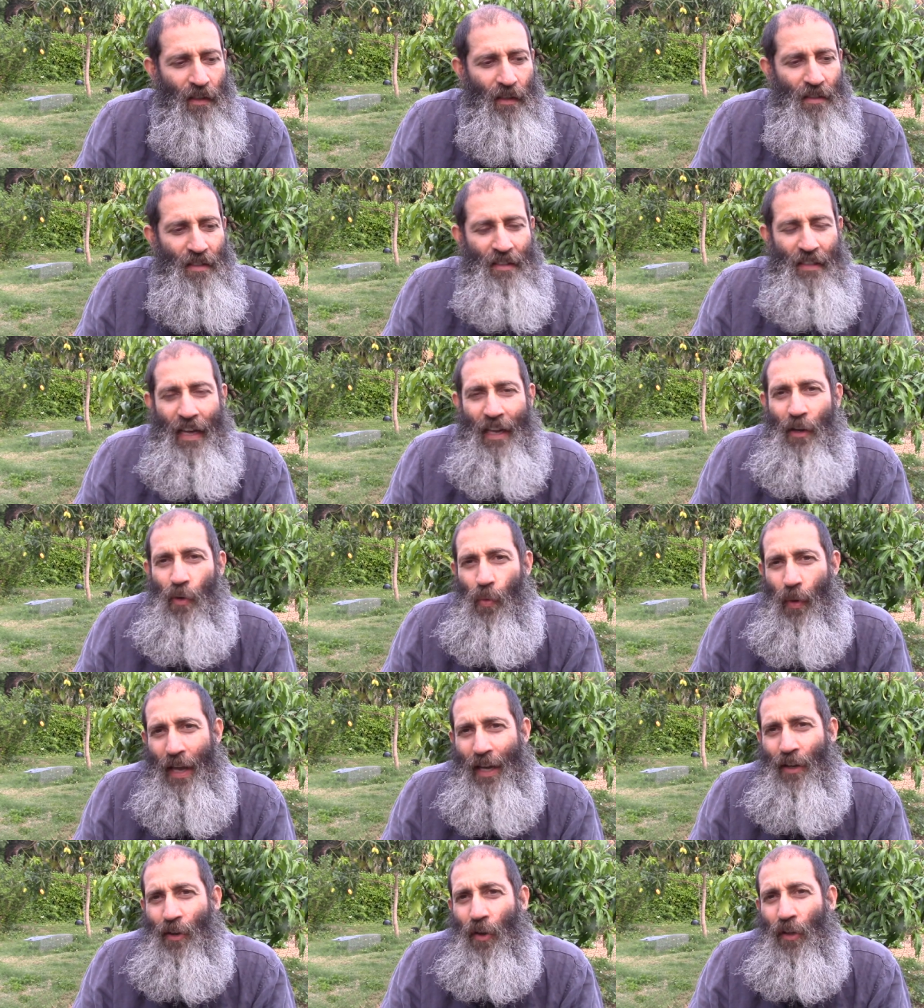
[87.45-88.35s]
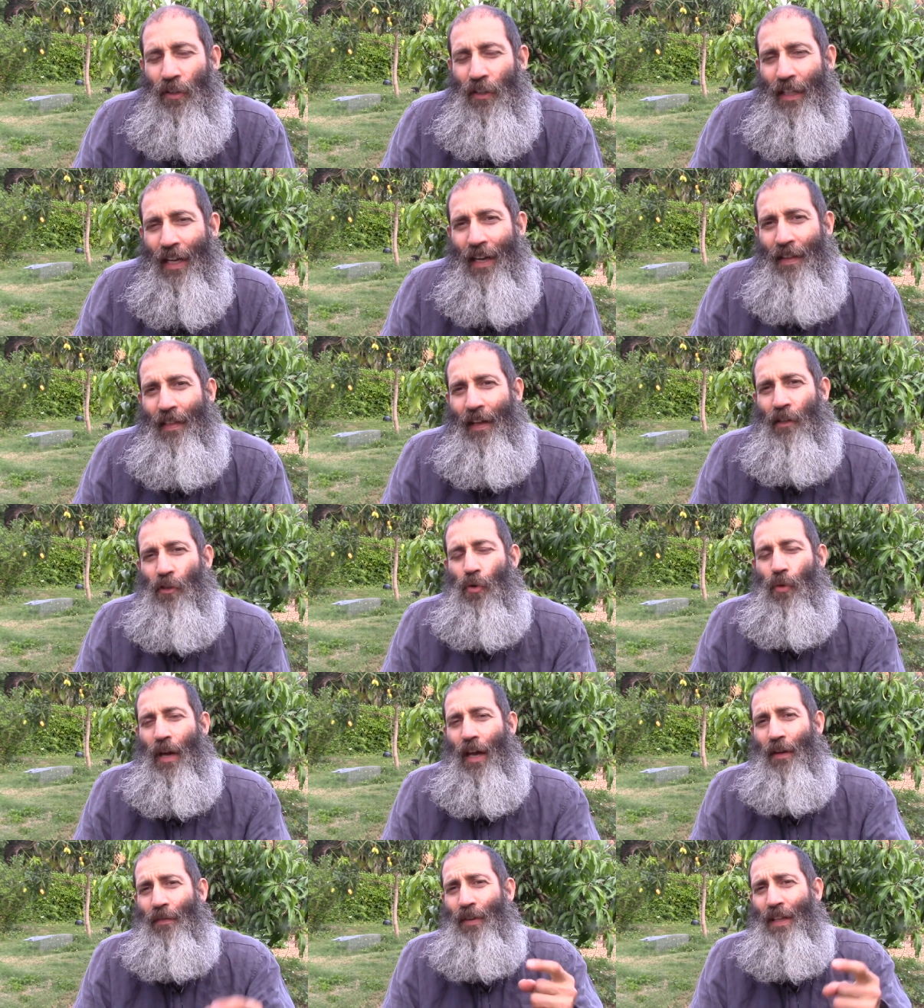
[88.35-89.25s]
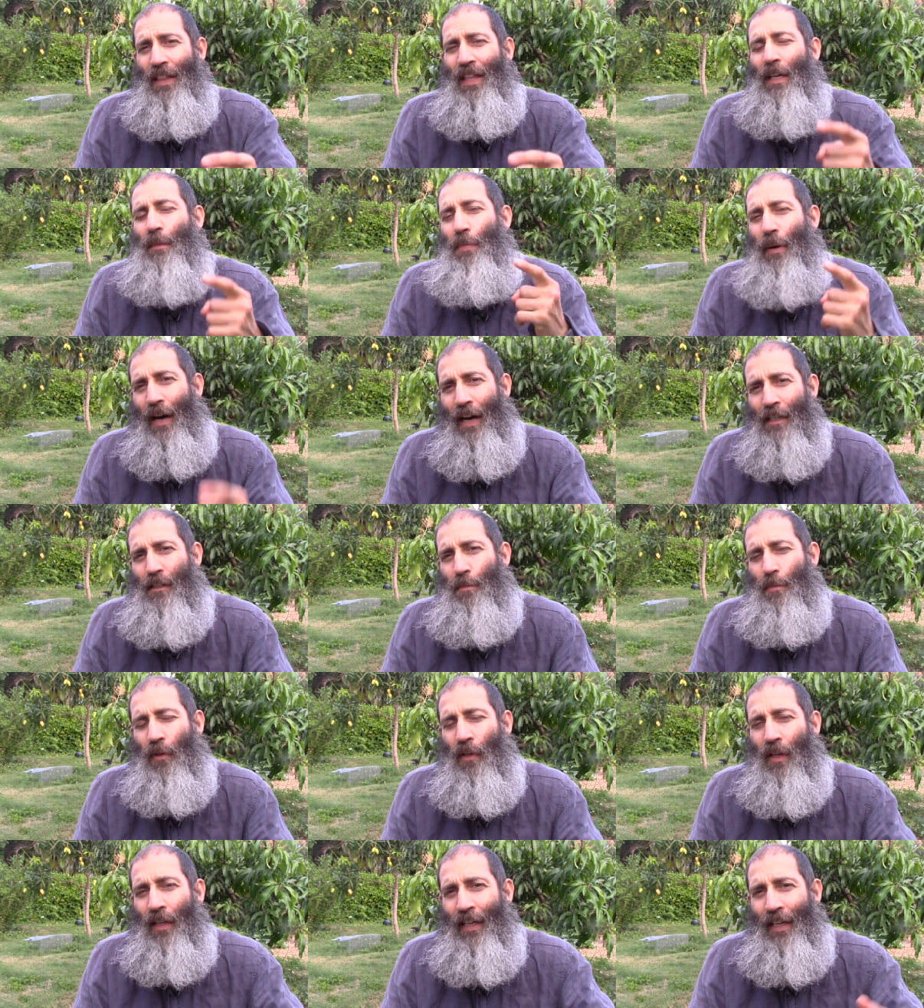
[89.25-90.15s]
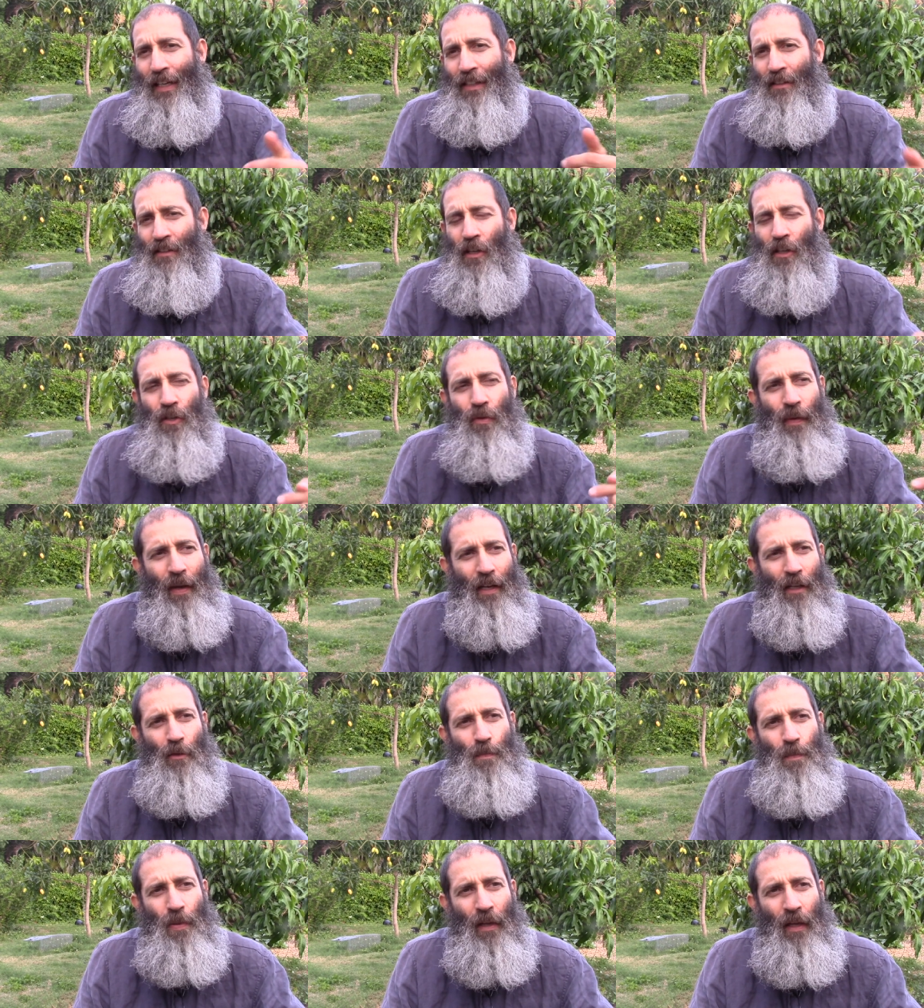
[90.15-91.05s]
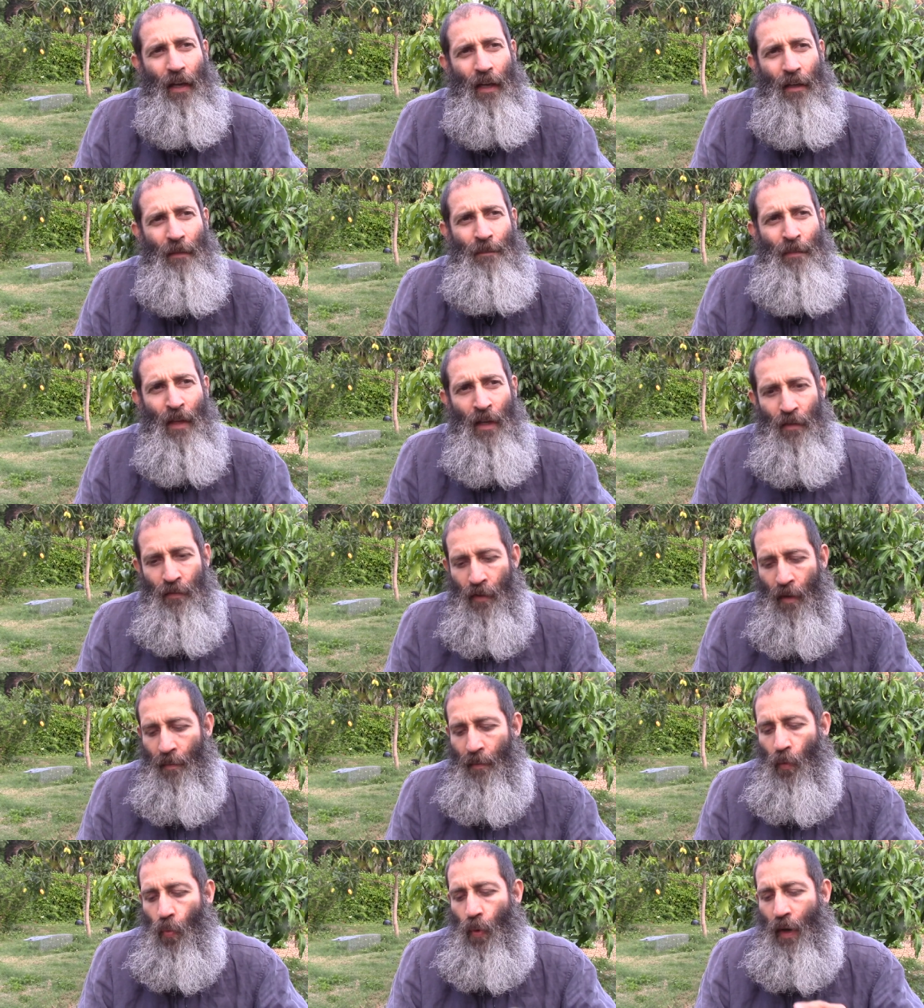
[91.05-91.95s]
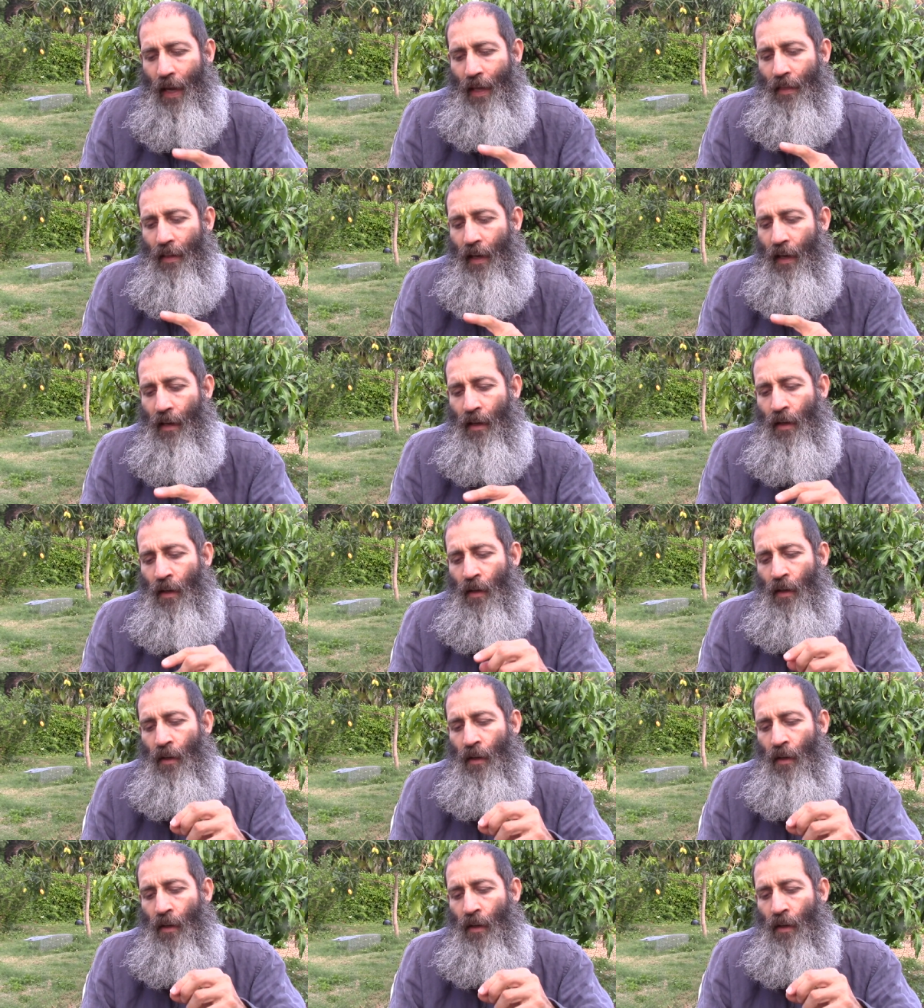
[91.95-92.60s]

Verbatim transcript: stay awake all day, they do everything possible against our Creator's plan from the way they